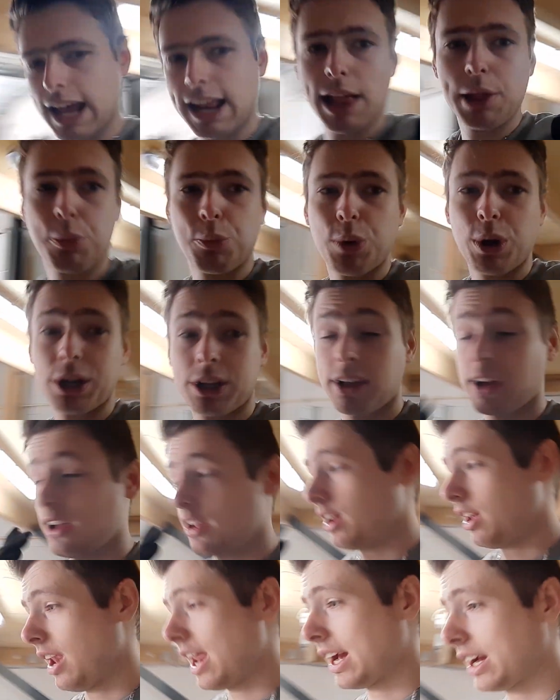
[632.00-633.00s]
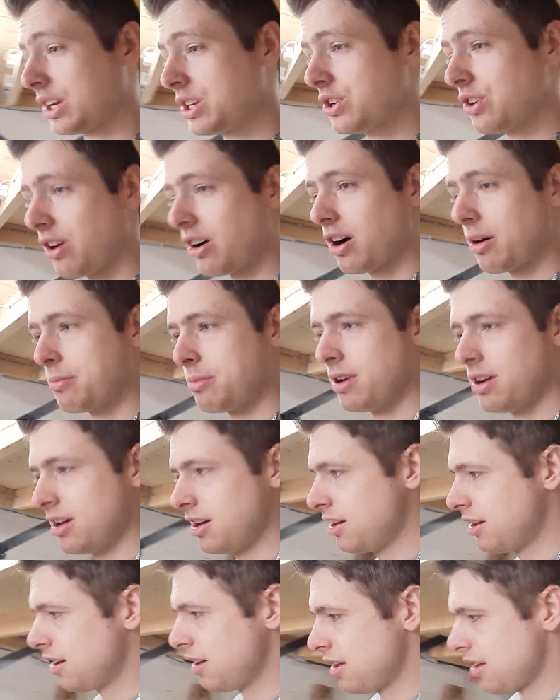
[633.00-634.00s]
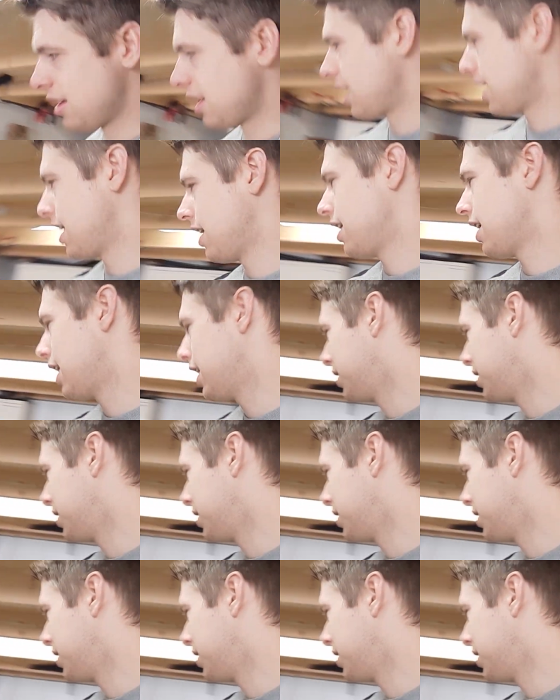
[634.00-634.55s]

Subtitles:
that worked like a charm. And I